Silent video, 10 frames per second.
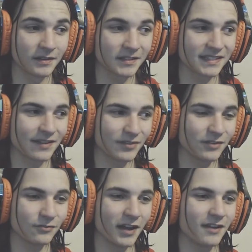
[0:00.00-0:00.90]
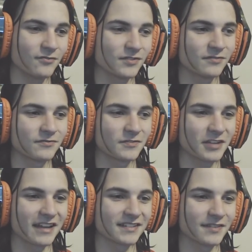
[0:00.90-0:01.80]
75
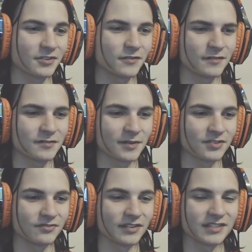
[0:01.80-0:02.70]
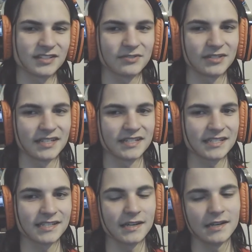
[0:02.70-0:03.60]
special defense, no dice.